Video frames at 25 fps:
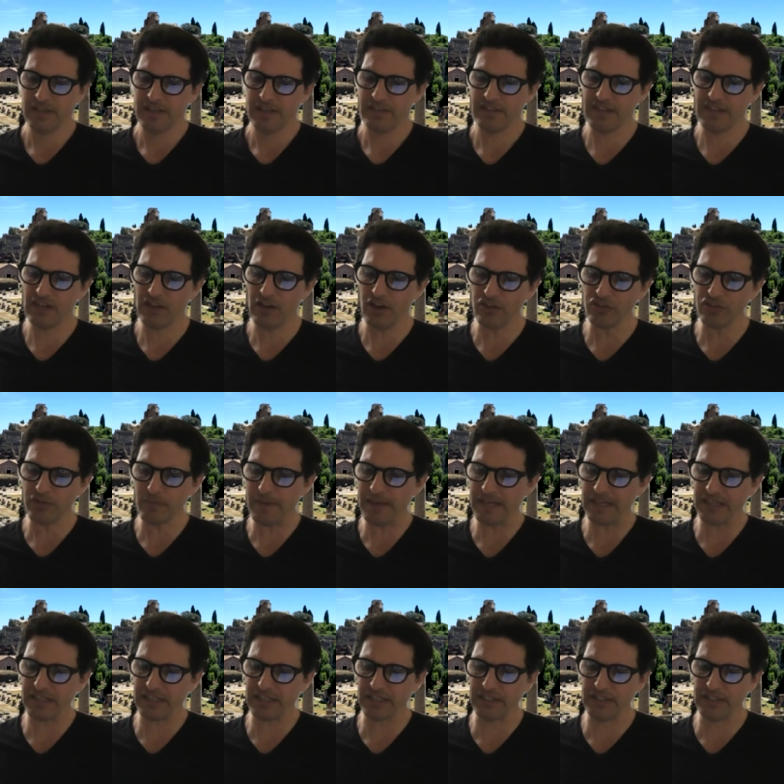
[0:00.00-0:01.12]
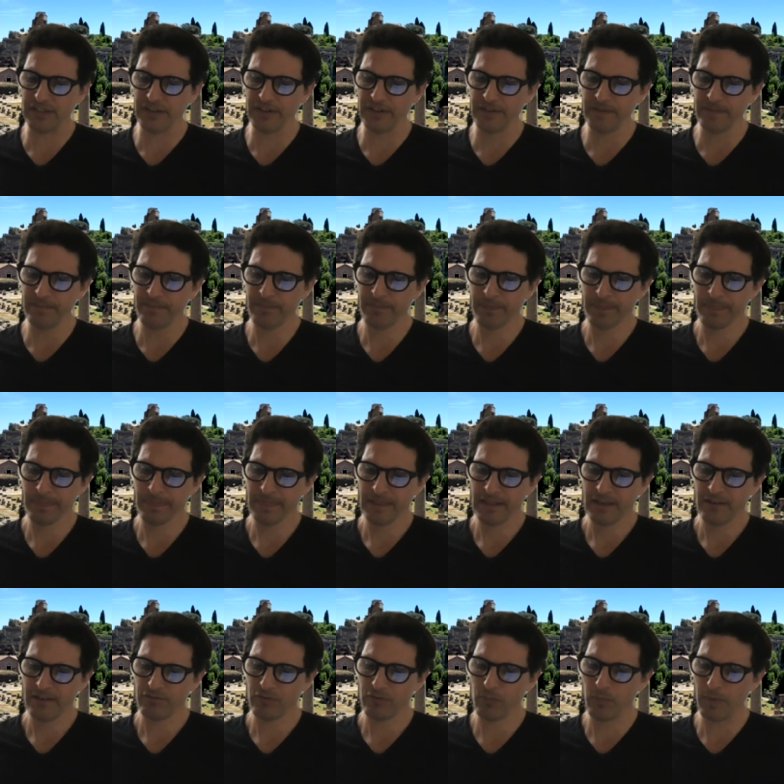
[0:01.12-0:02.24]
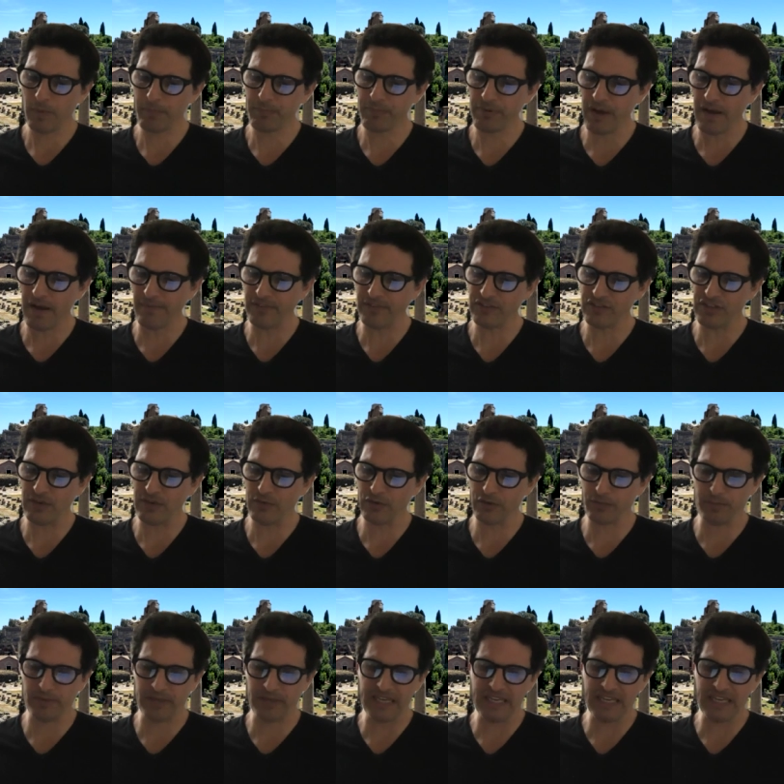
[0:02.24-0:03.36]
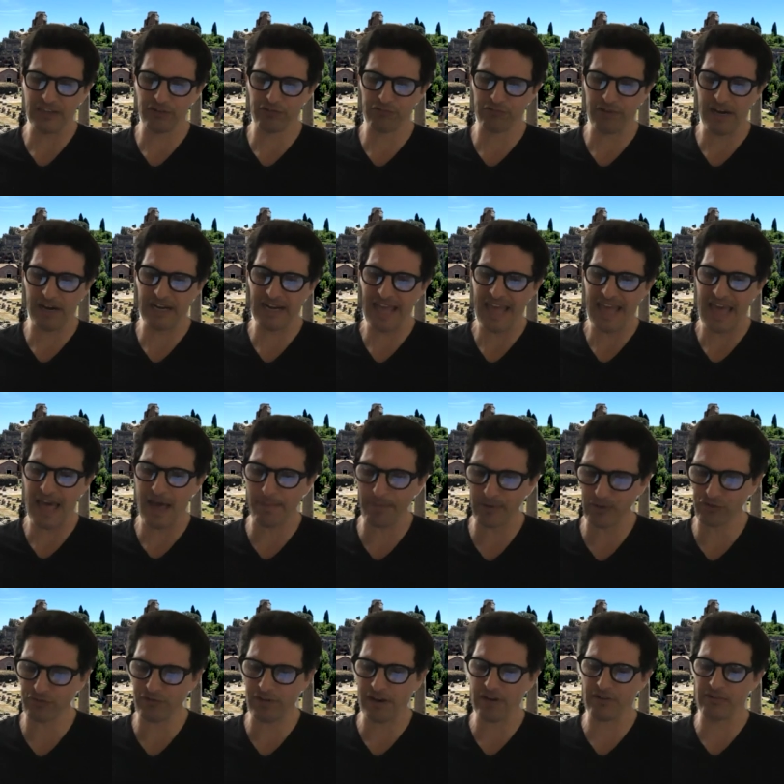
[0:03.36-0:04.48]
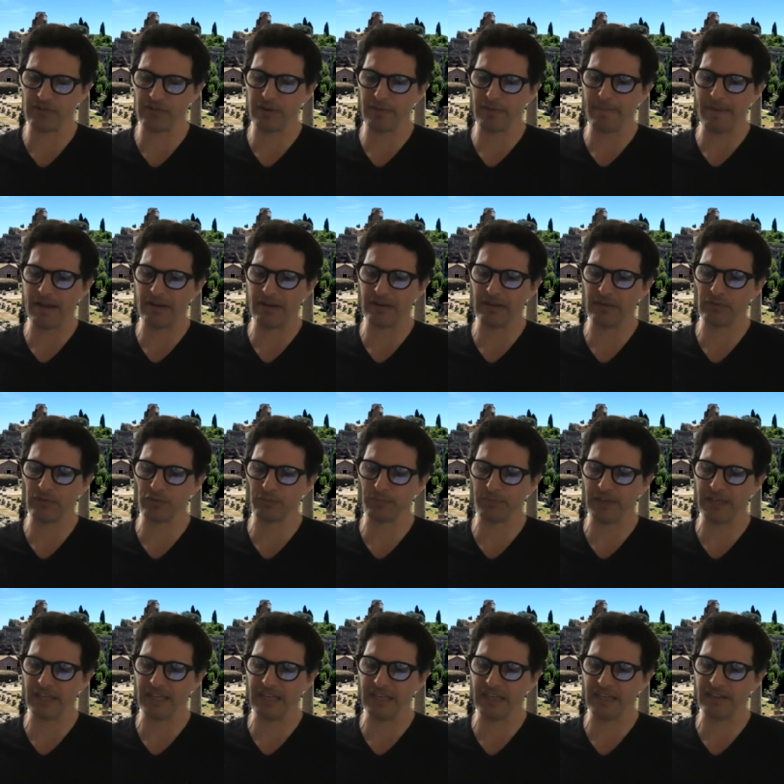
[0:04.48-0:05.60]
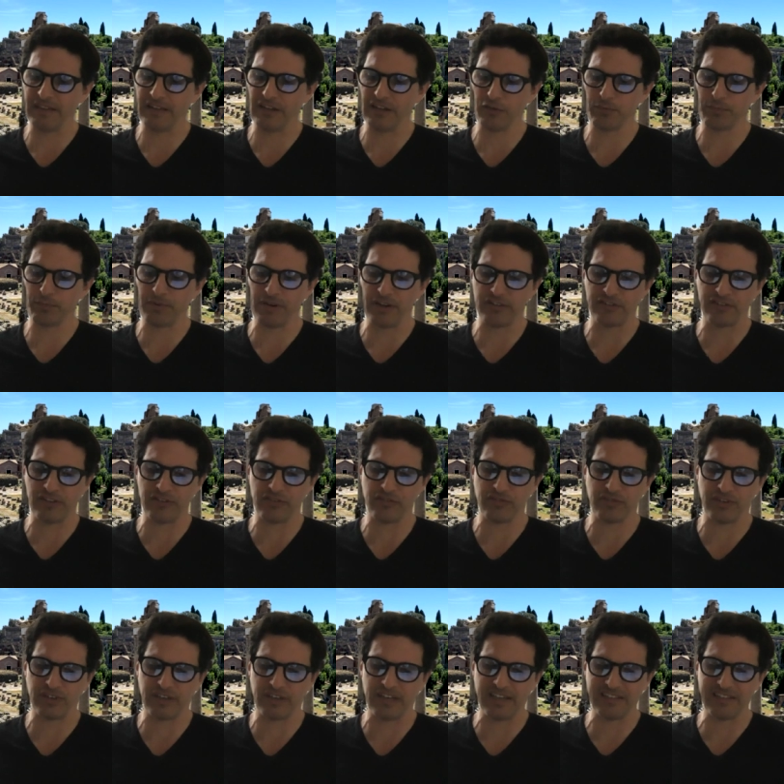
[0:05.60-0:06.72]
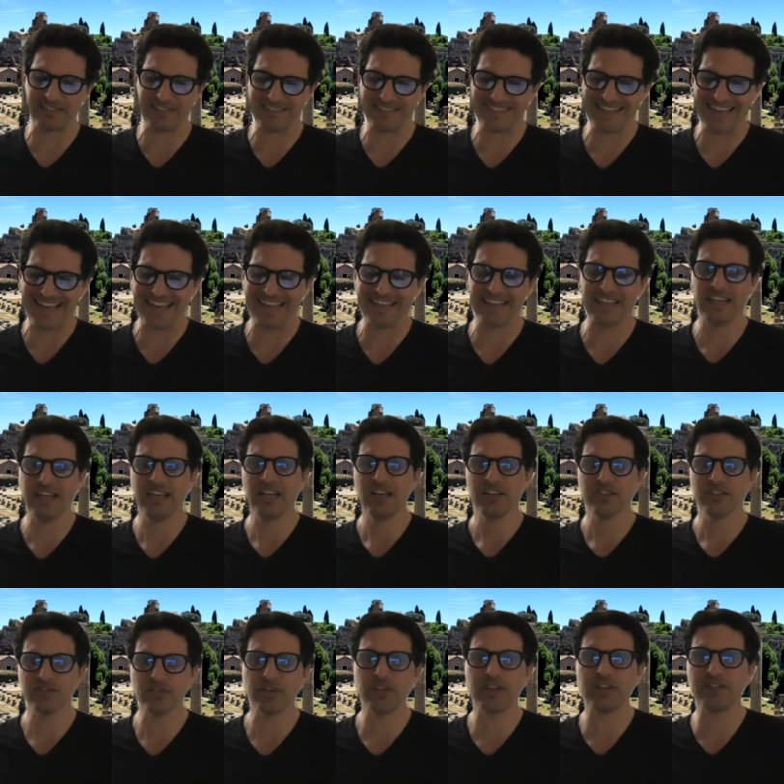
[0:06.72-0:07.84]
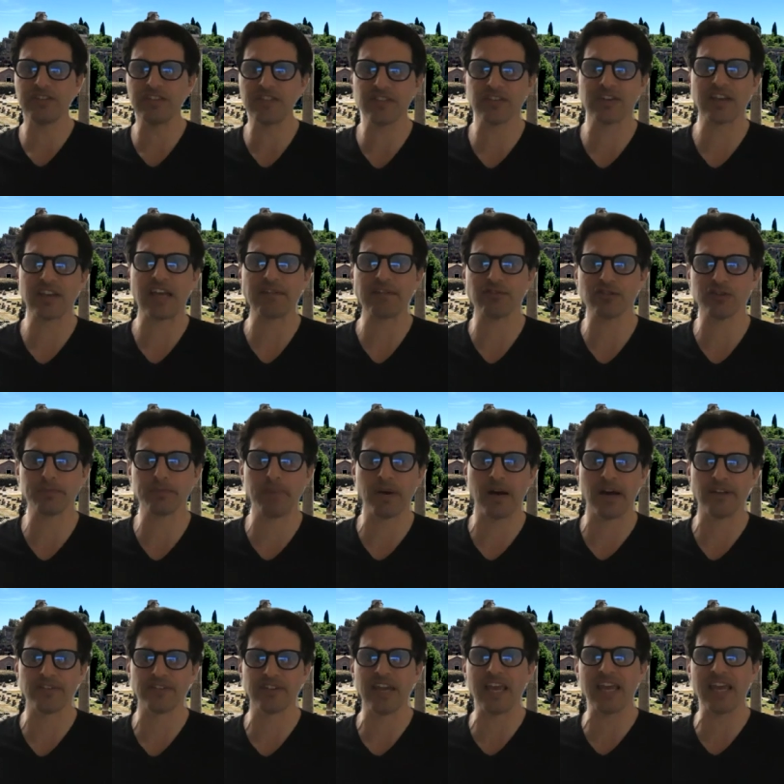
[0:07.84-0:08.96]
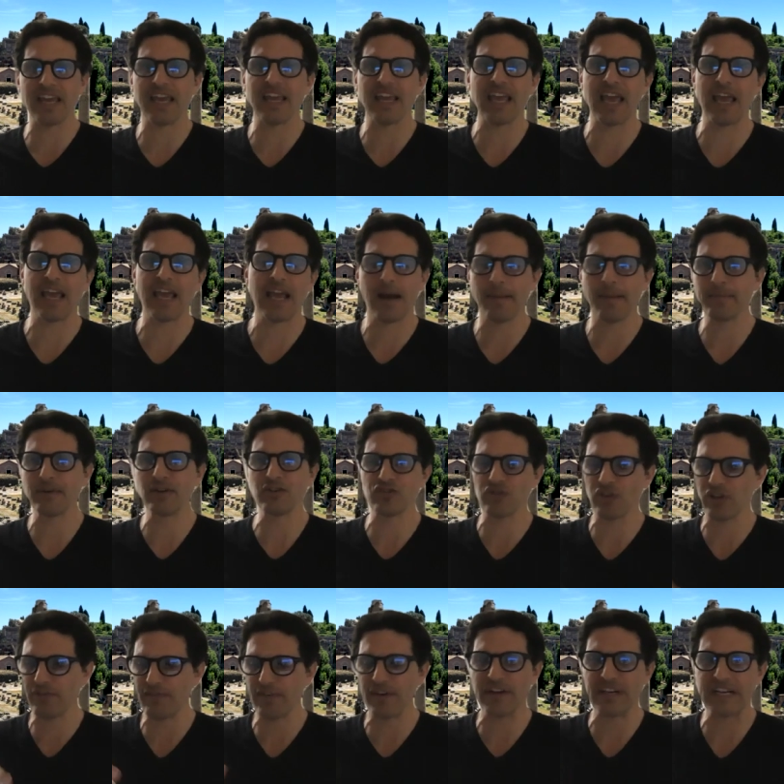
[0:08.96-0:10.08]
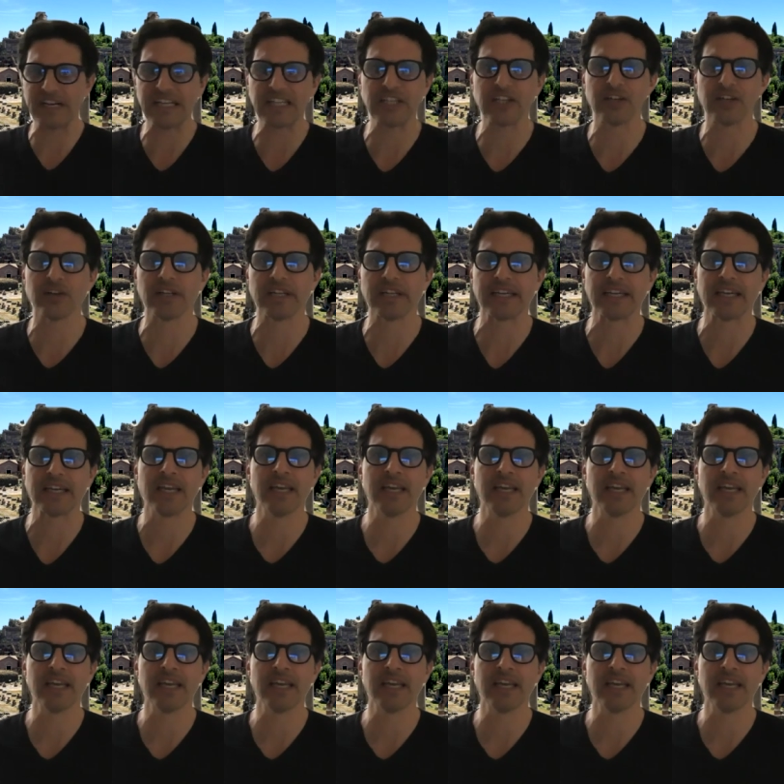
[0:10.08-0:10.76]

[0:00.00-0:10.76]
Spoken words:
Then he also made it clear from what province he was bringing in grain and how much greater an amount he was bringing in than his predecessor Augustus had. So you can see this kind of response. Hey, I'm going to show you very clearly.